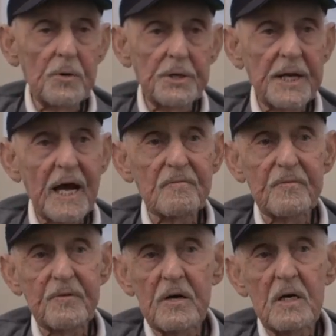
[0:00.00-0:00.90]
we didn't
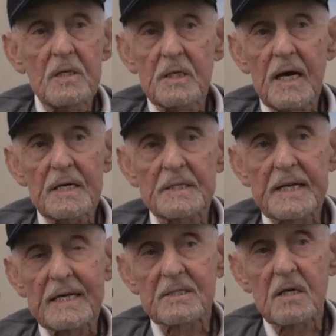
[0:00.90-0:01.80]
have, not at
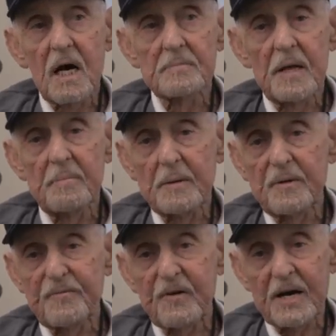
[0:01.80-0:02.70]
that time. There may
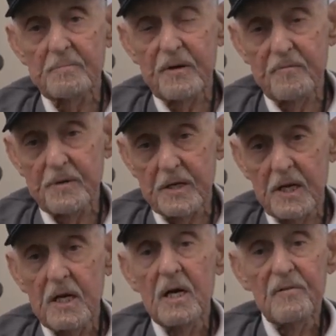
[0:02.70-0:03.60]
be fight, have been
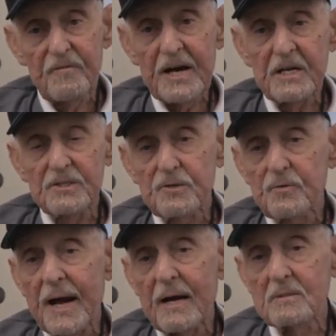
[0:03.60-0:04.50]
fighters
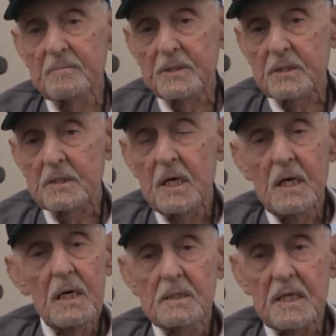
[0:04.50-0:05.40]
around, but
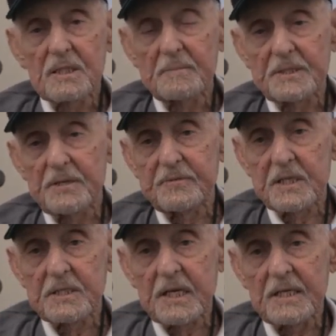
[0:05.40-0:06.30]
not
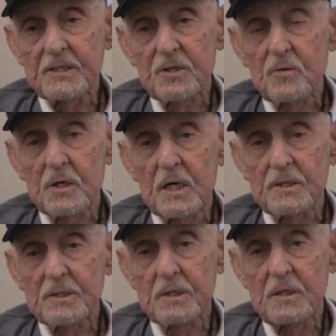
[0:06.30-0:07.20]
specifically to escort
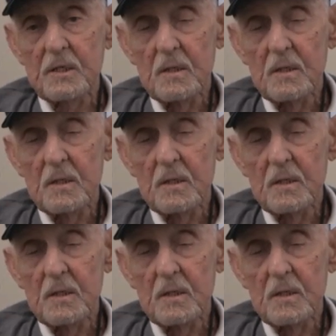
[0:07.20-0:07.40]
us.